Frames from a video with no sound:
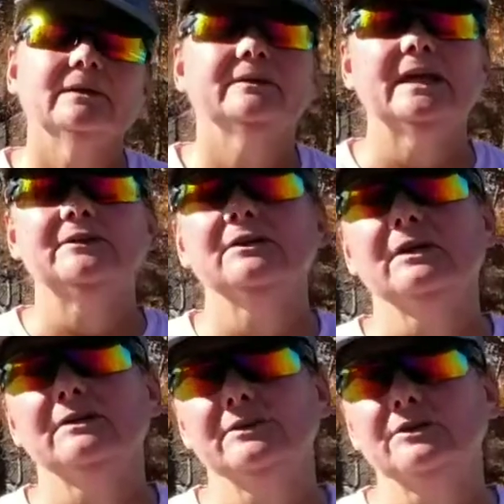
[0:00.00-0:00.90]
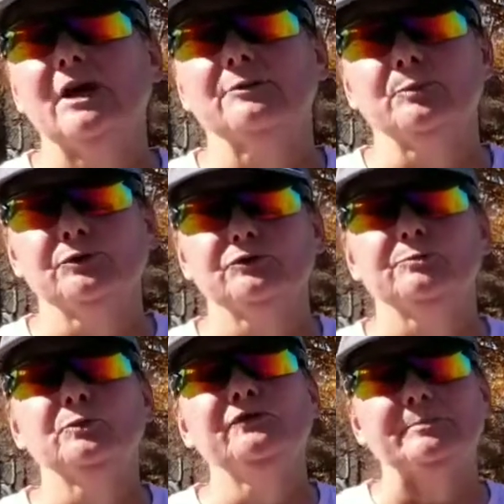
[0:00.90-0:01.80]
Then the other balls, you
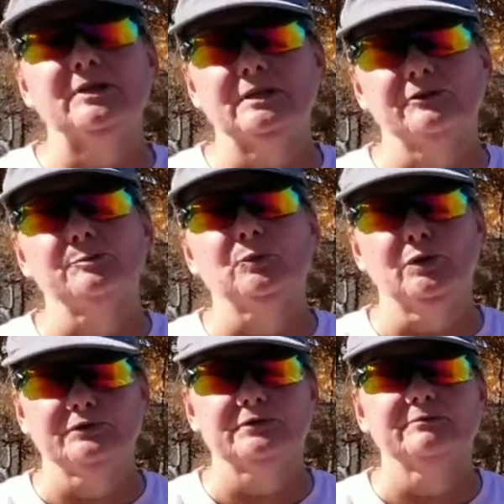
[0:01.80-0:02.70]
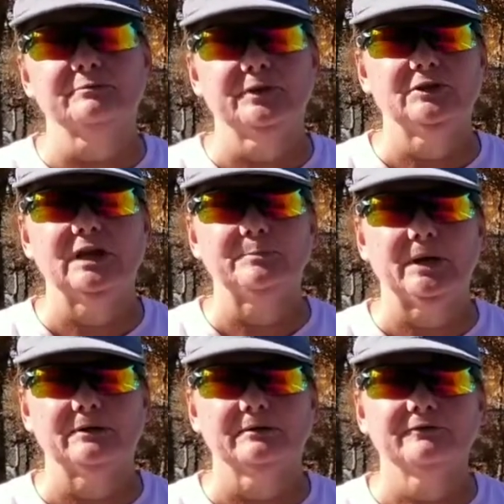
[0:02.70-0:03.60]
move up to the other balls when you get
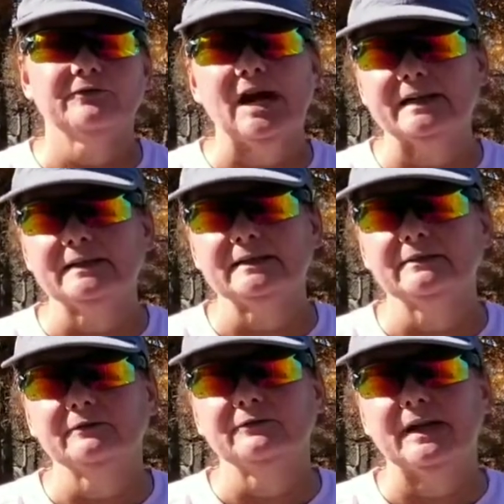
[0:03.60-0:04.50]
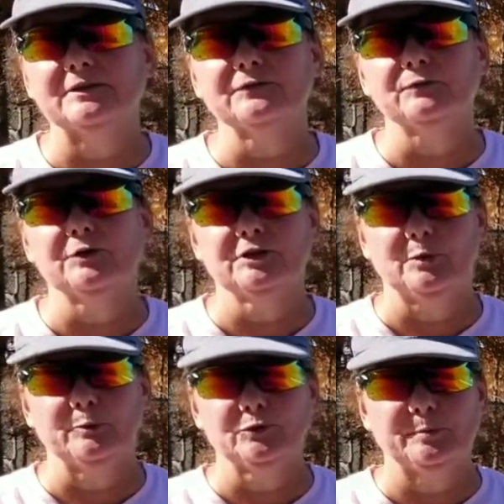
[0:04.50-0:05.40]
better. Franklin X40 is
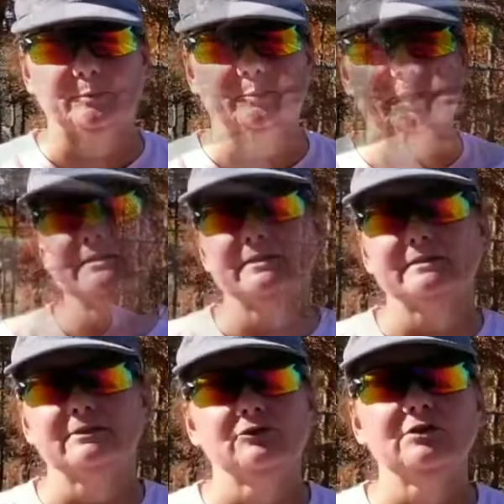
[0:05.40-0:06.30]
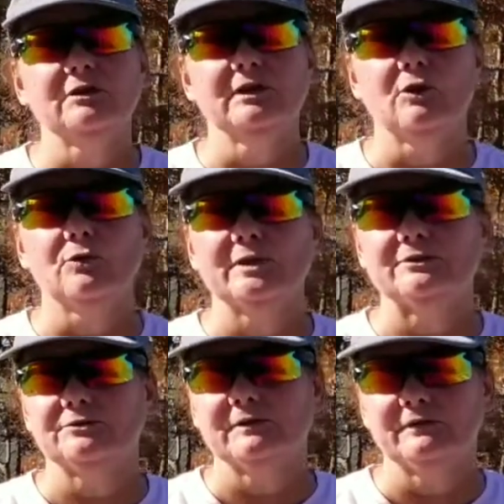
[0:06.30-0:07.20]
what most people play. Is you can go
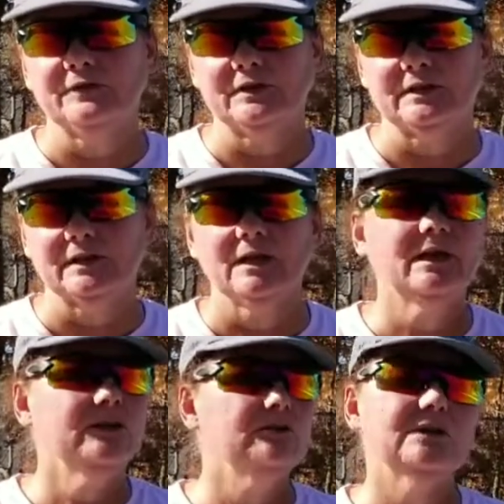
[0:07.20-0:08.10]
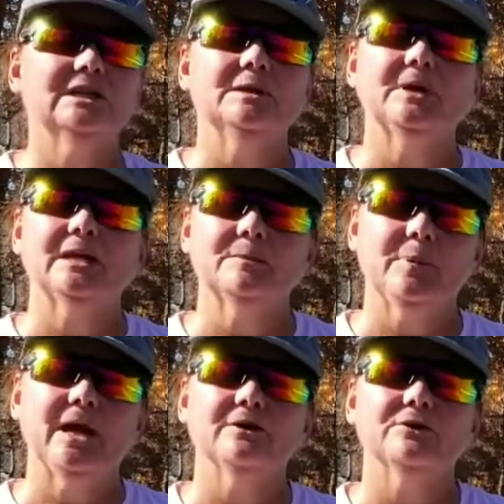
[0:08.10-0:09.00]
into infinity. You can keep getting
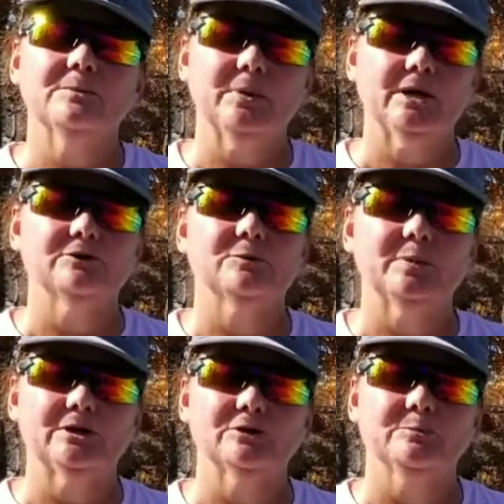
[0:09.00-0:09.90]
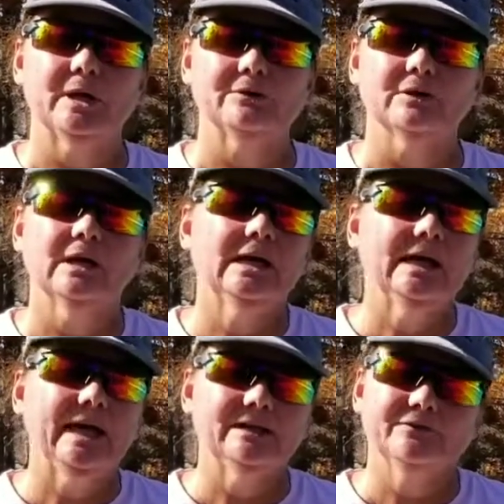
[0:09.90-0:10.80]
better and better and better and better.
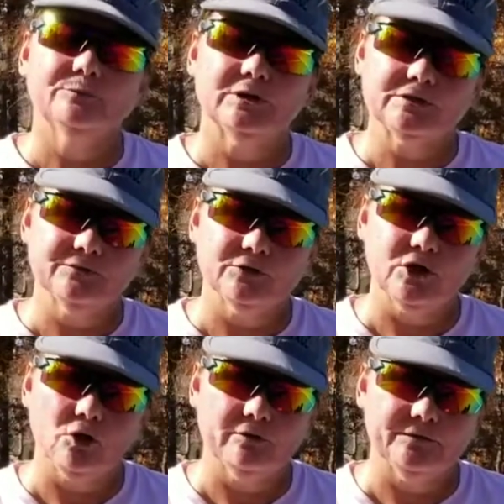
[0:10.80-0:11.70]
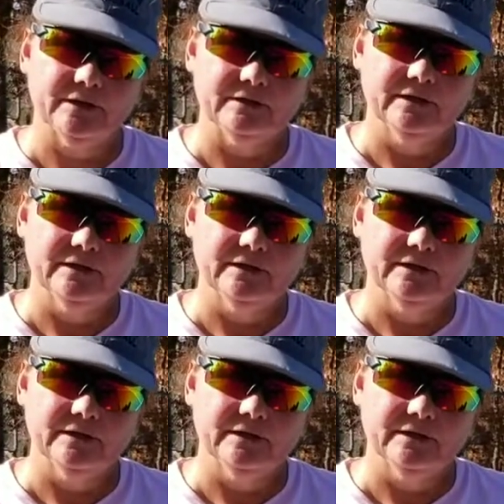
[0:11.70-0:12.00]
And if it wasn't for COVID,